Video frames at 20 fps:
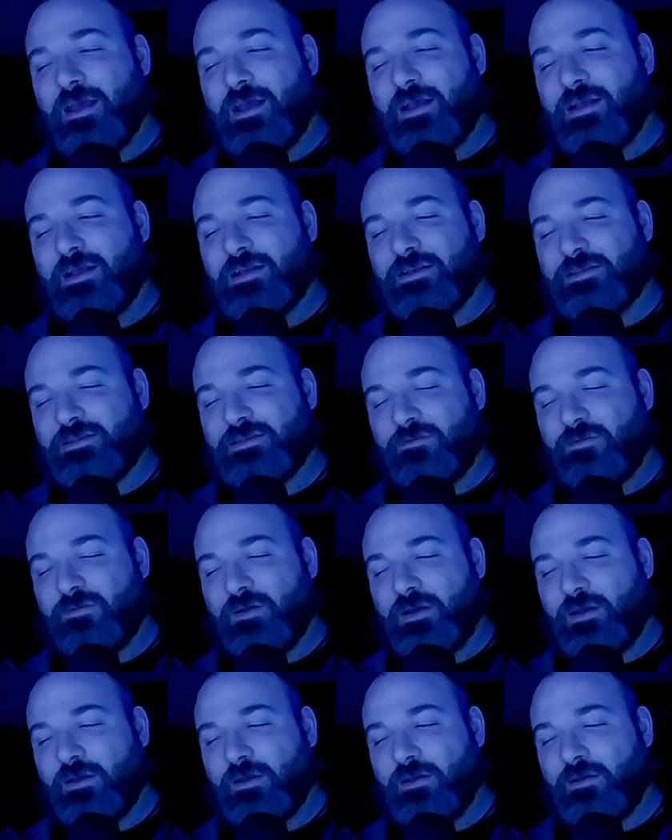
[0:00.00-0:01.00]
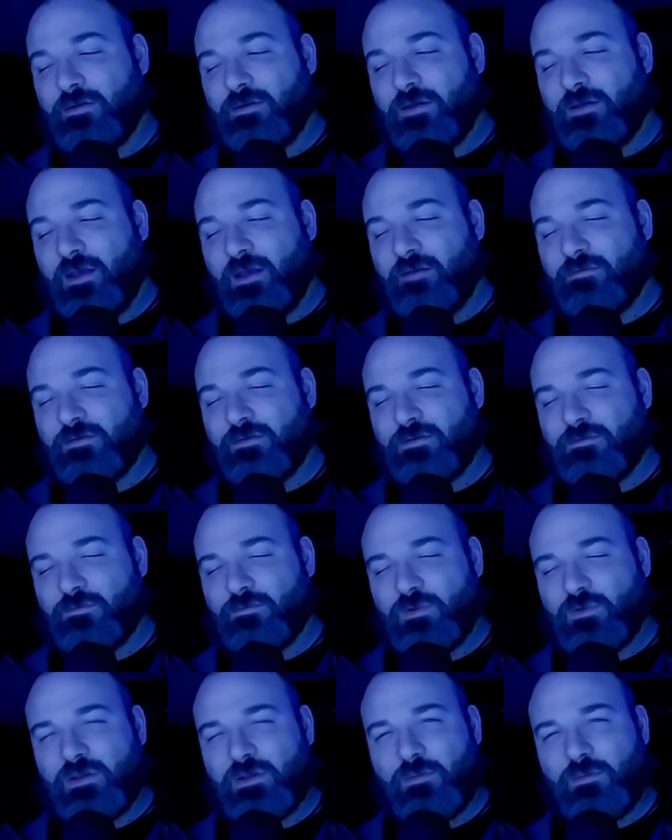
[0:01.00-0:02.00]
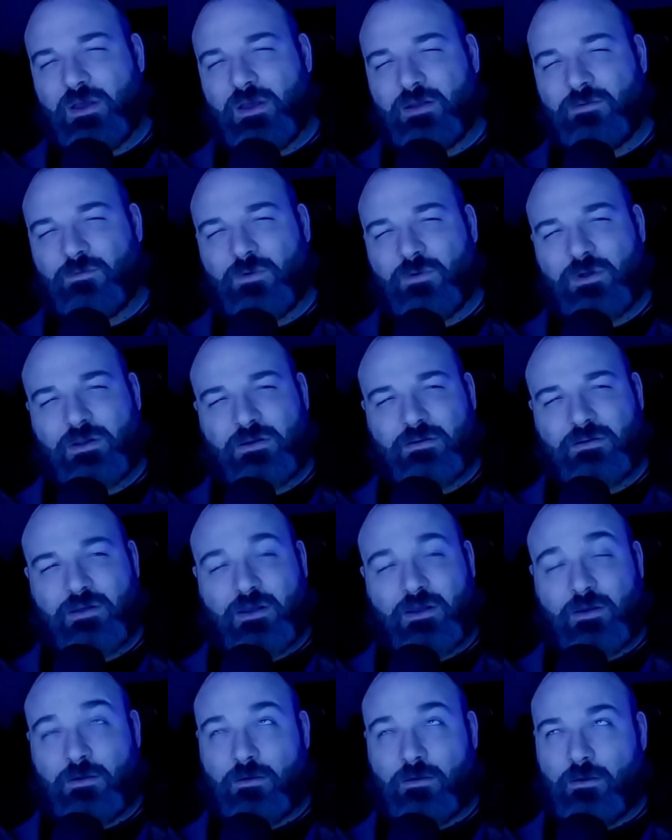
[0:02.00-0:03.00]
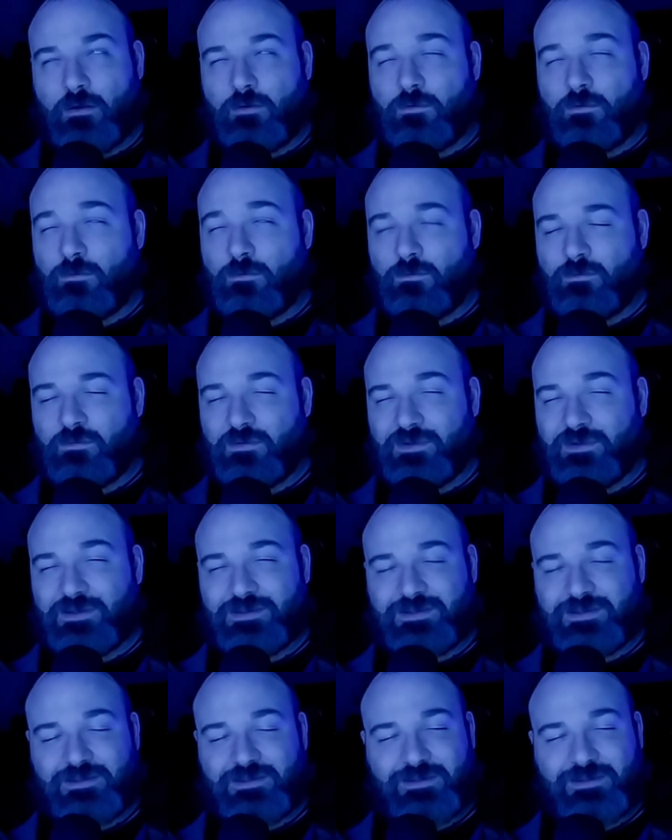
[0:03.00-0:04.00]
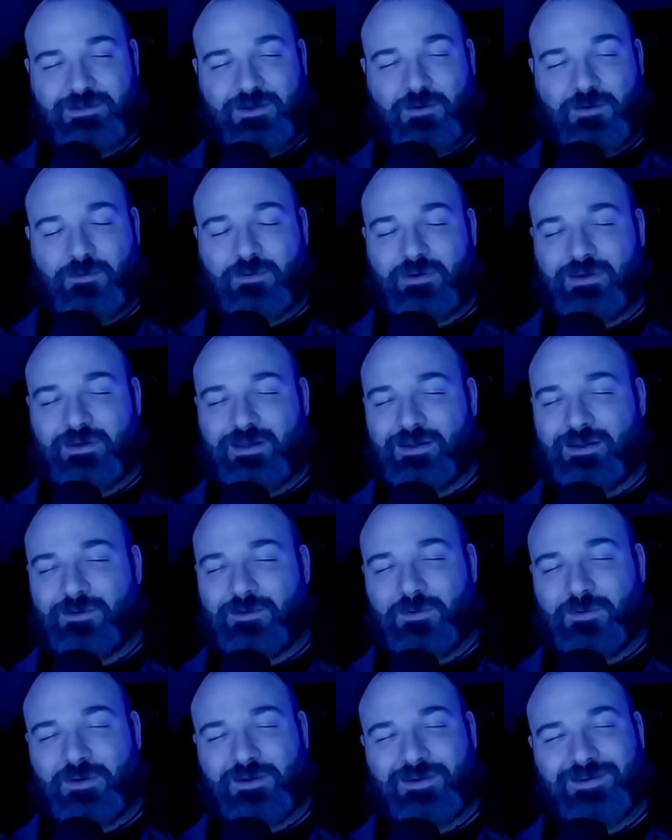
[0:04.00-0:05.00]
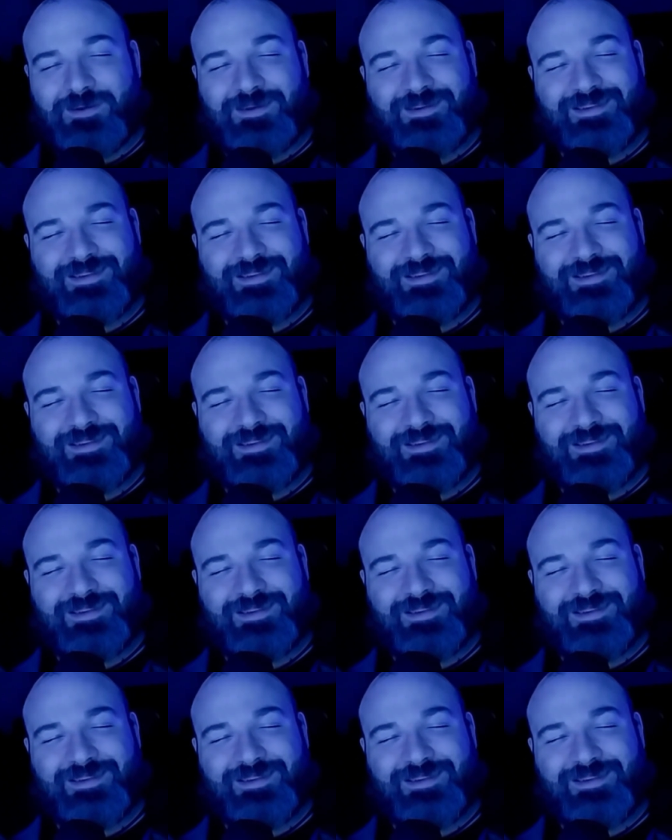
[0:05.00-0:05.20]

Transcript: As if I haven't really been one, and no, this isn't going anywhere.